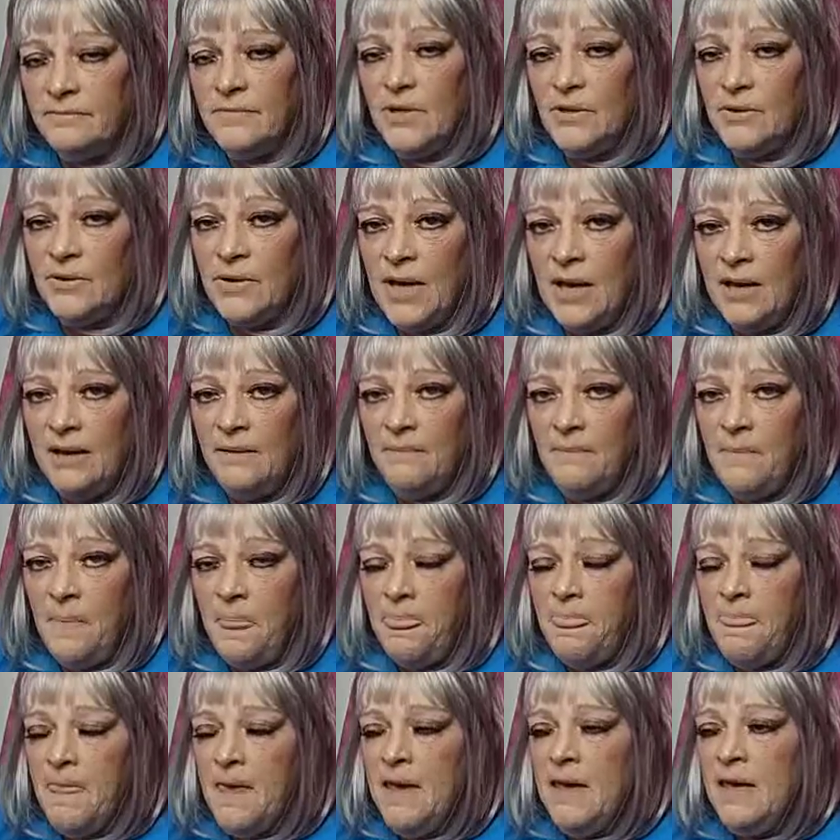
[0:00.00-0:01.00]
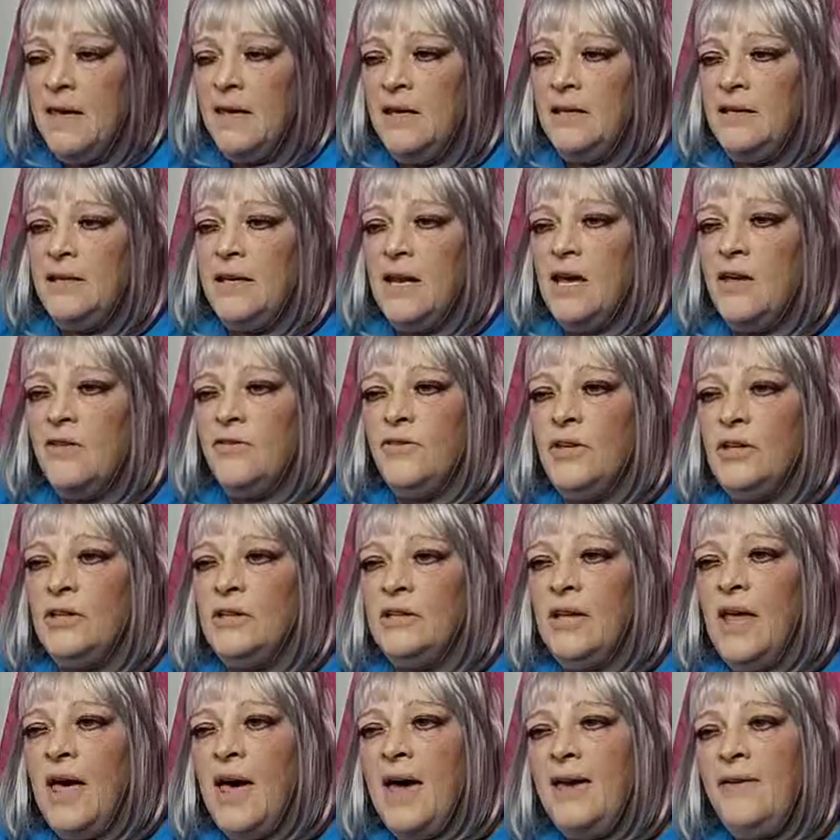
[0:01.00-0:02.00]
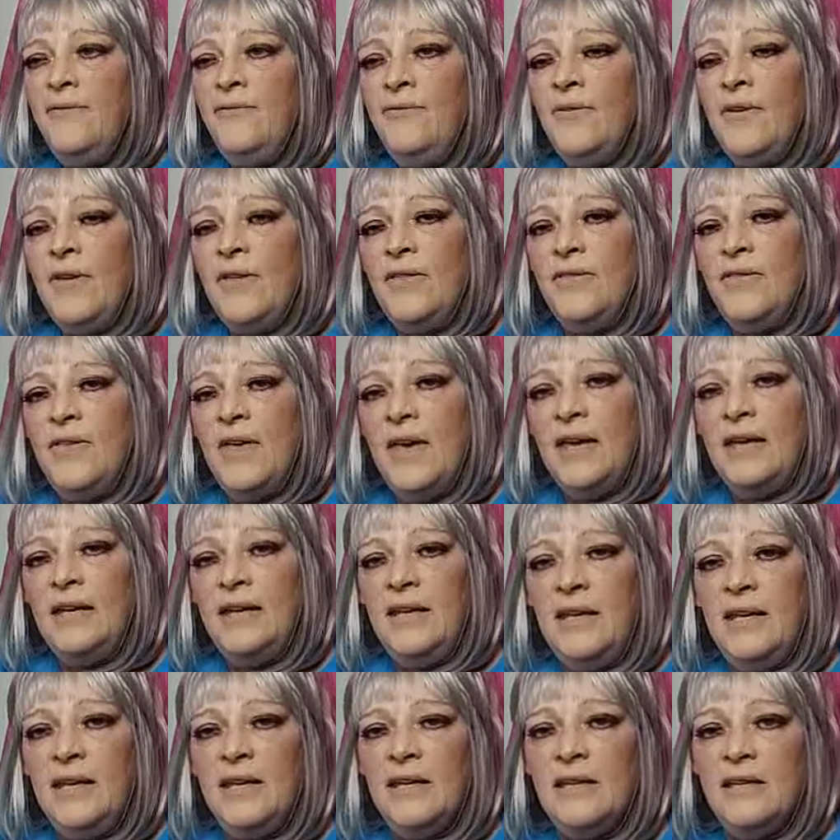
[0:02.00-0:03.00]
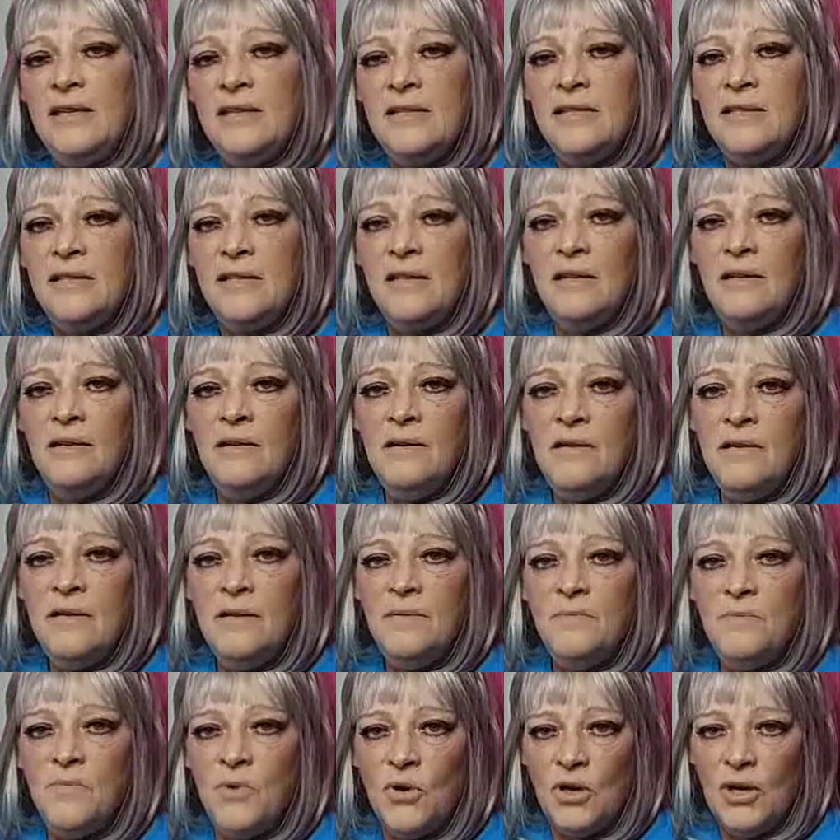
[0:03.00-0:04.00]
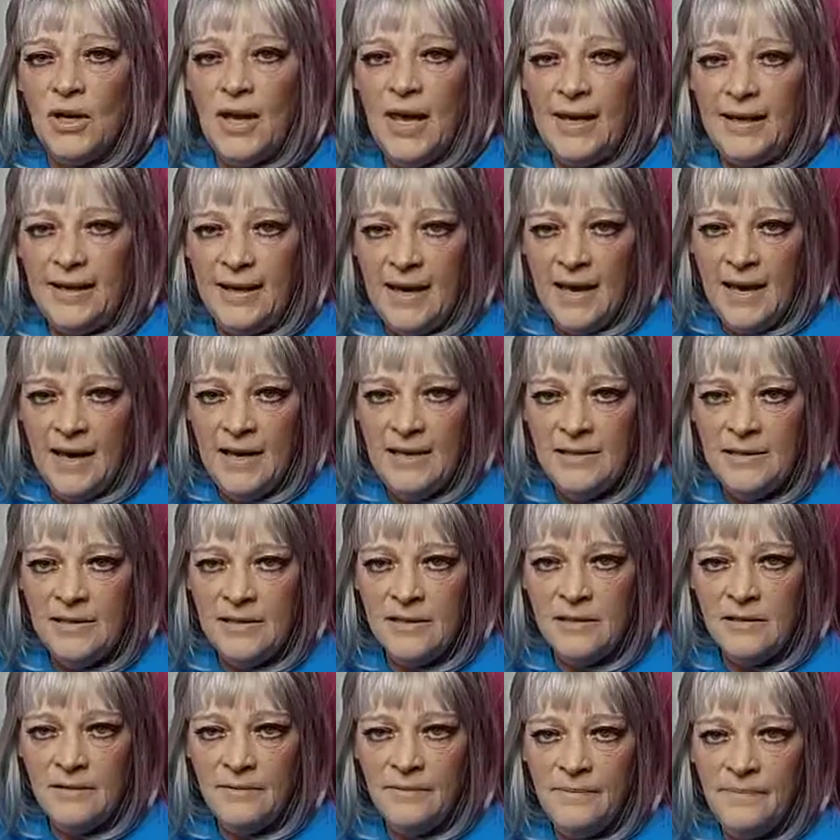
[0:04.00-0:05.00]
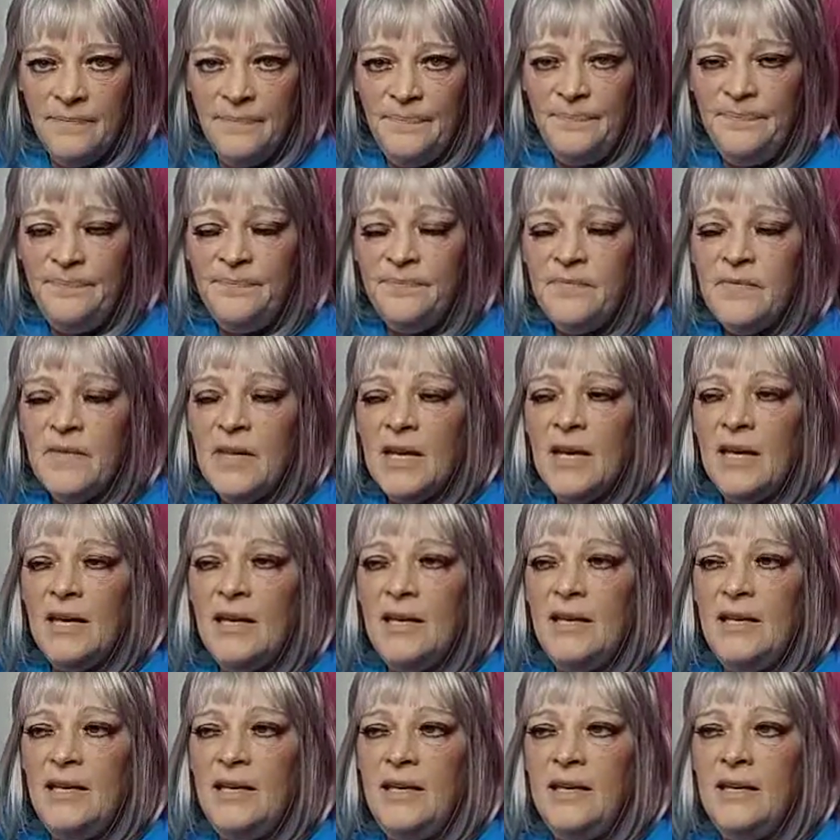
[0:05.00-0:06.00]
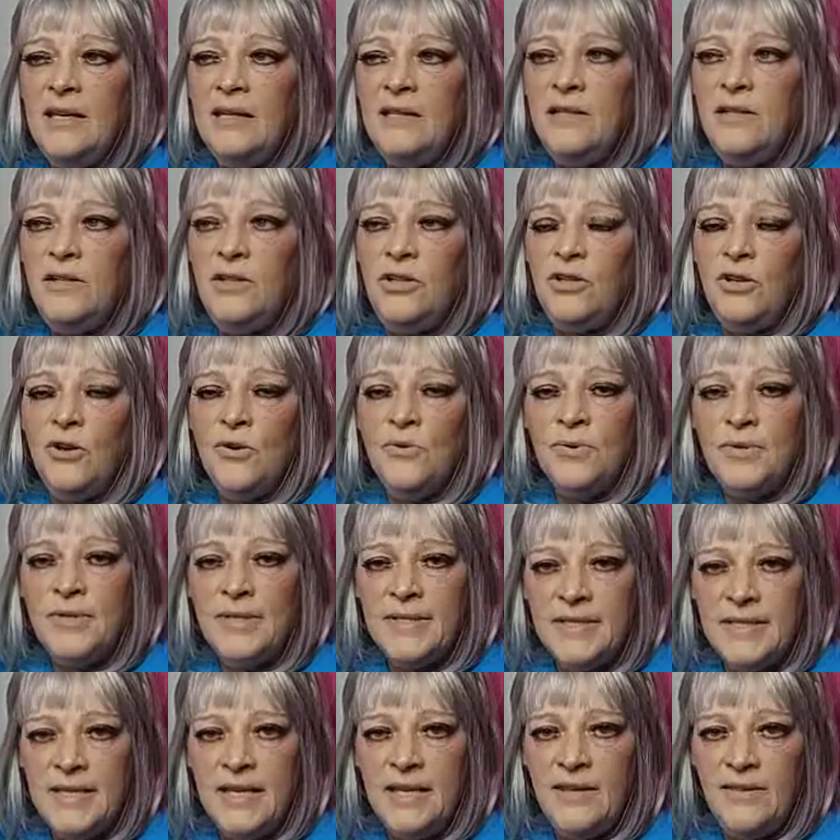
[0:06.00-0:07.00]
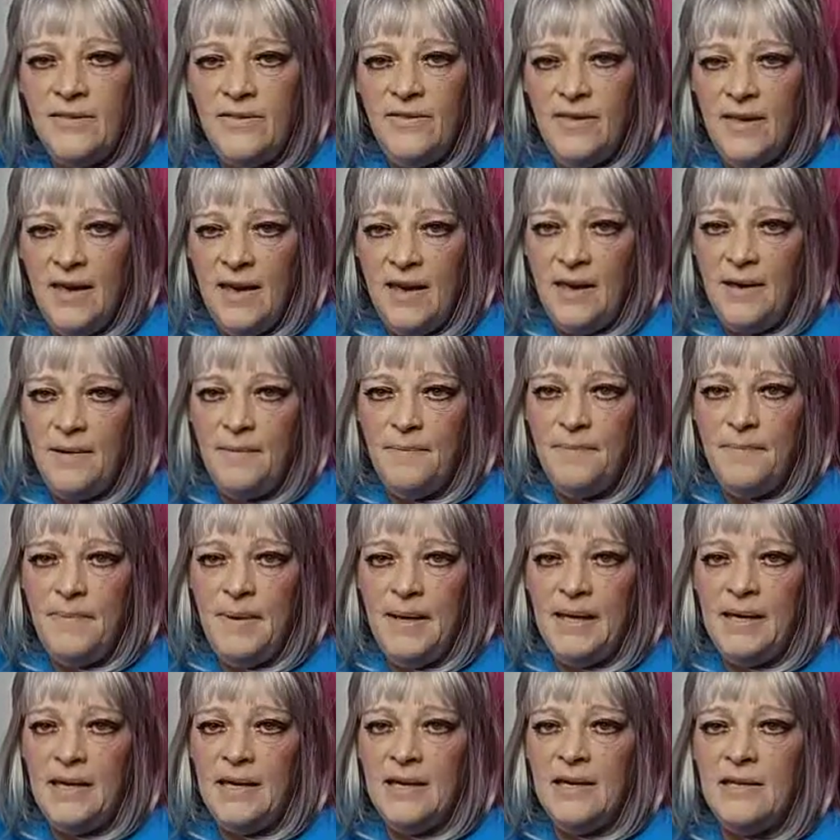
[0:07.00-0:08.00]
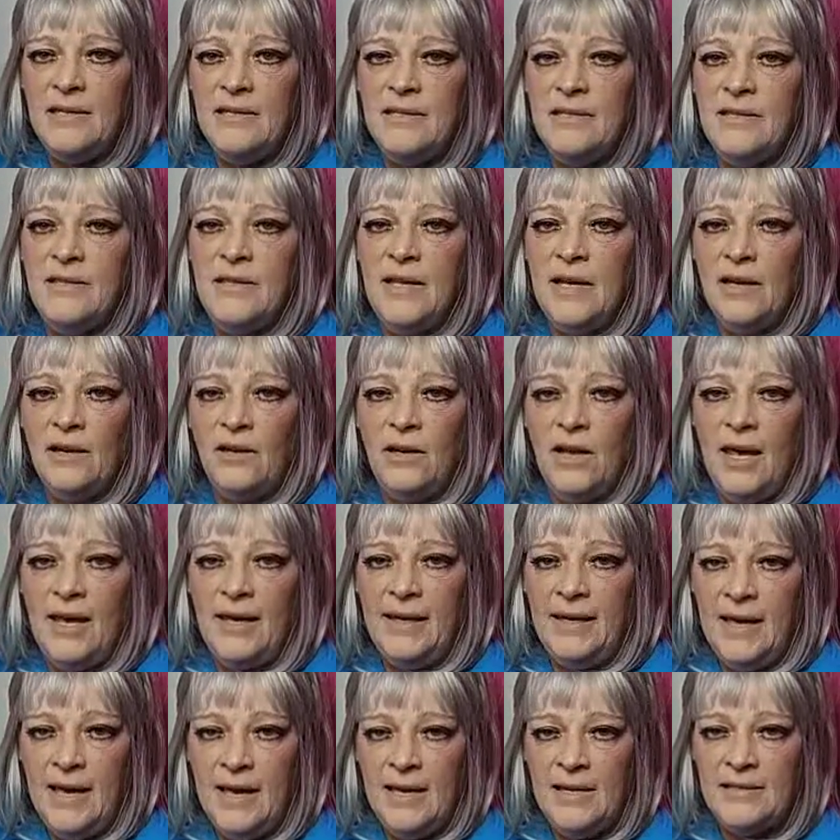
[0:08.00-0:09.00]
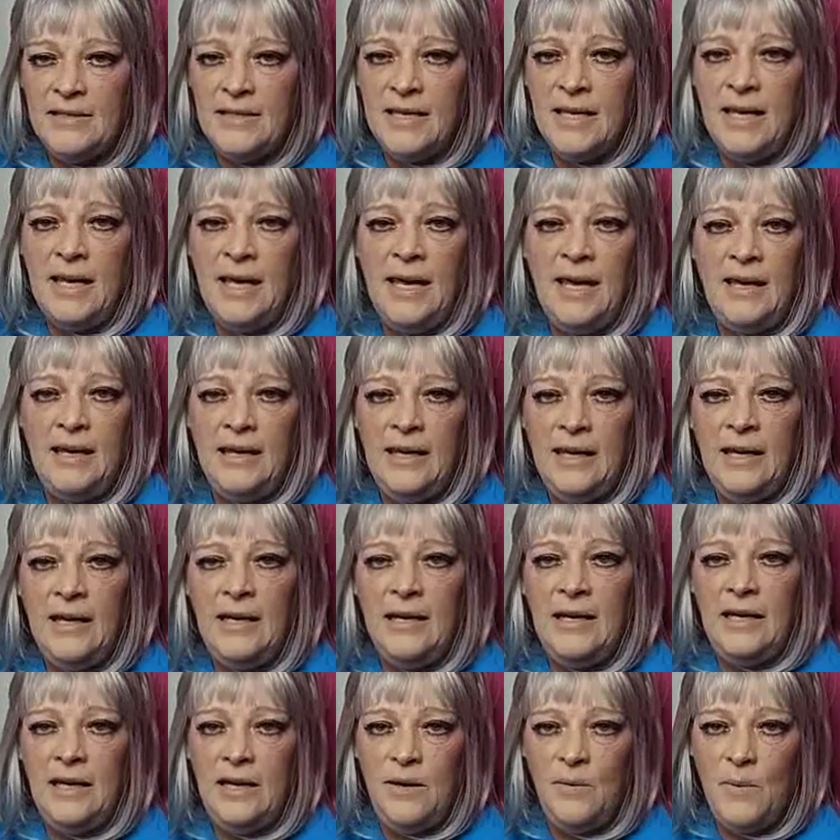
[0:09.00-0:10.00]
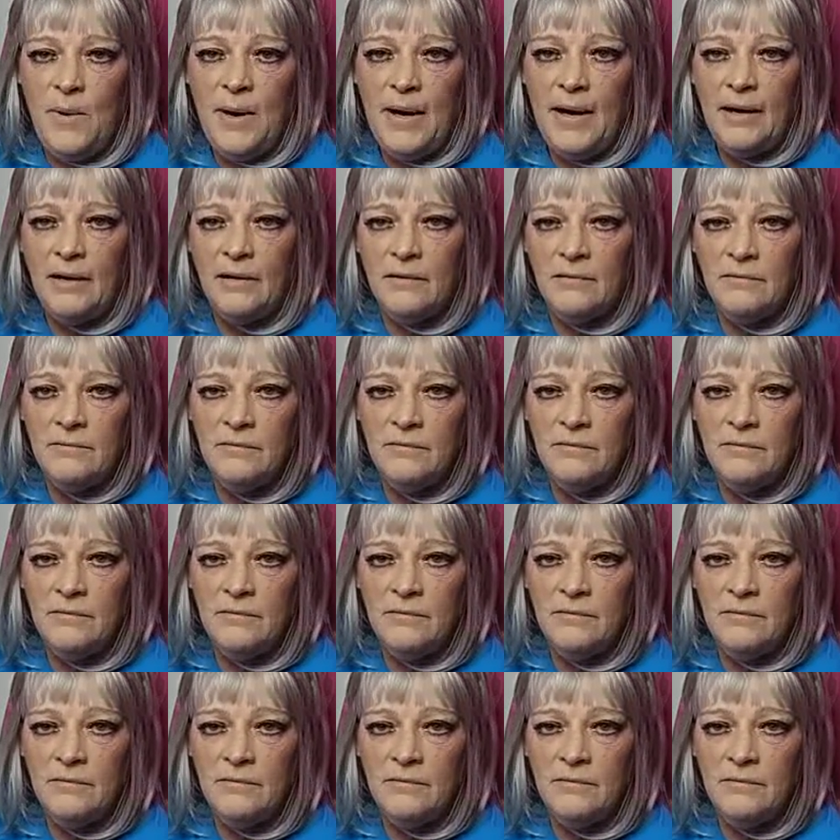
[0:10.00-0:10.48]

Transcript: Okay? Now, the life that is more like us, it you don't see them because they're like us. They can't get anywhere.